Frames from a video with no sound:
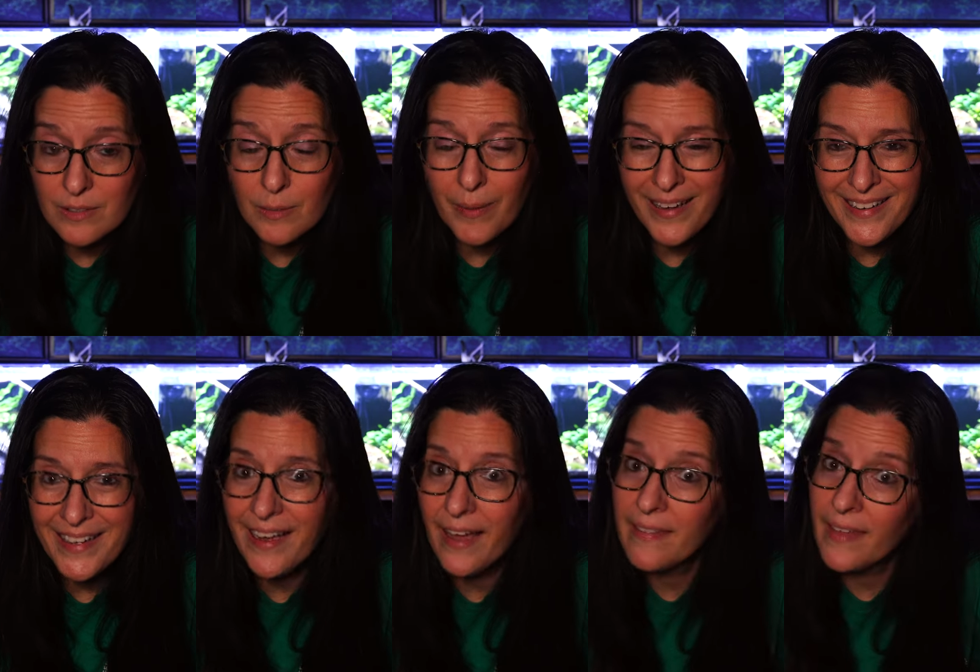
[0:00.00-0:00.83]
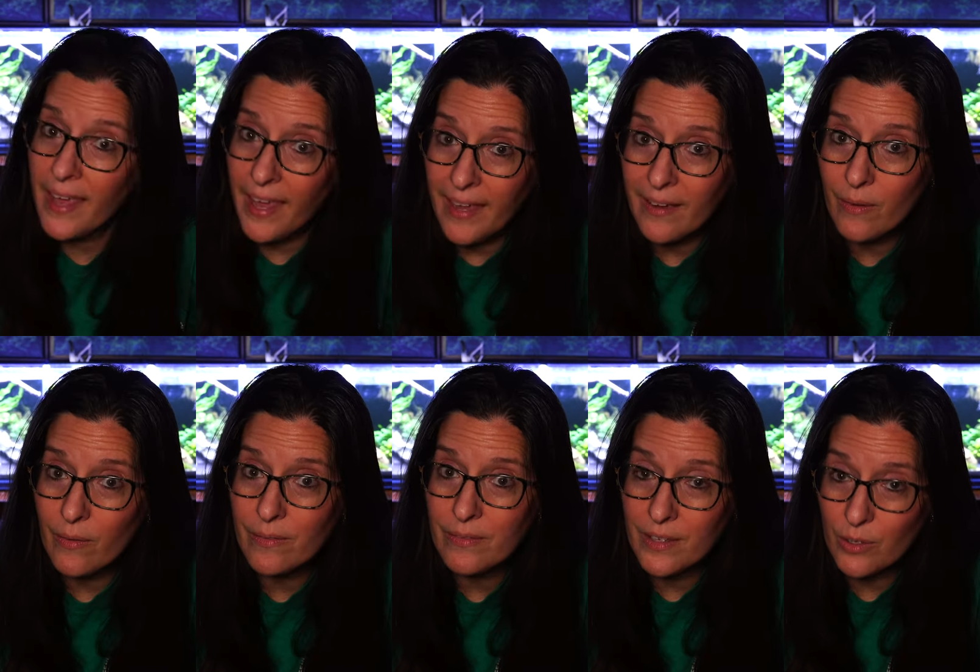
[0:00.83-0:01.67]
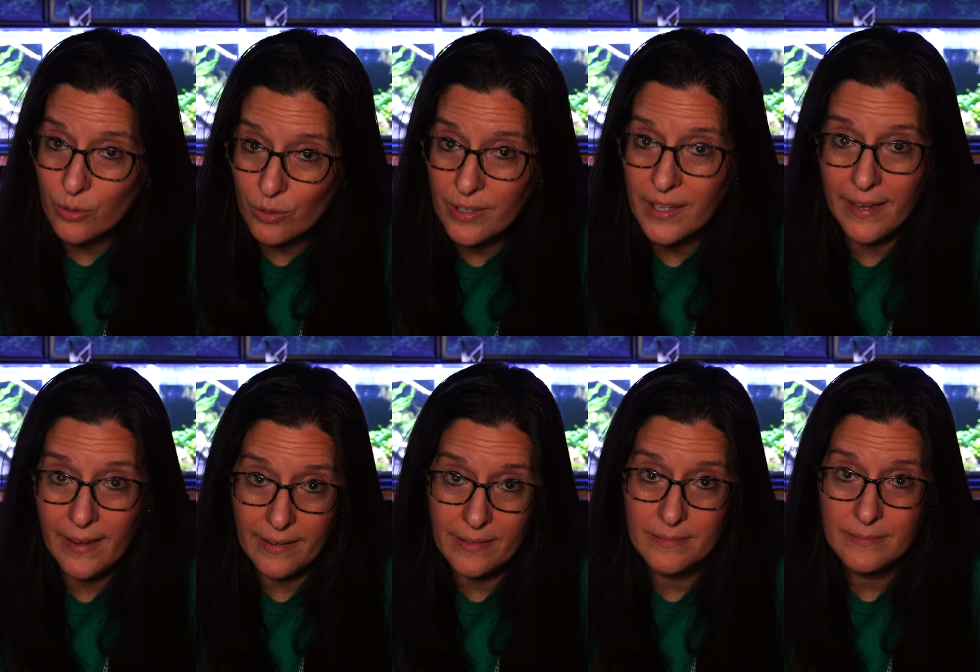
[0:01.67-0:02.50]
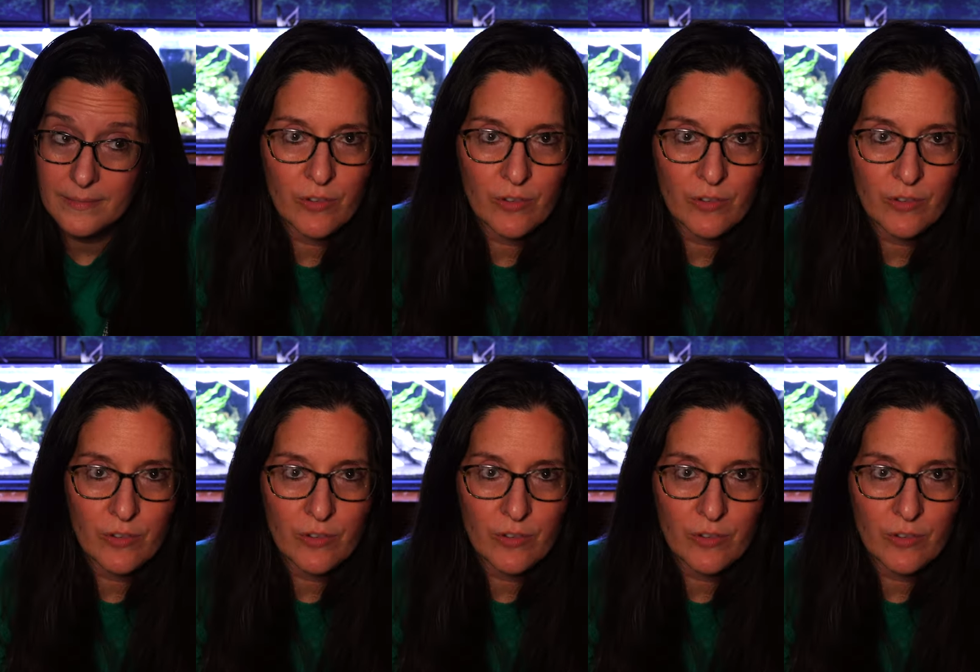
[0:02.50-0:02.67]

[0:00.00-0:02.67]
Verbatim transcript: depending on the angle that you're looking at it.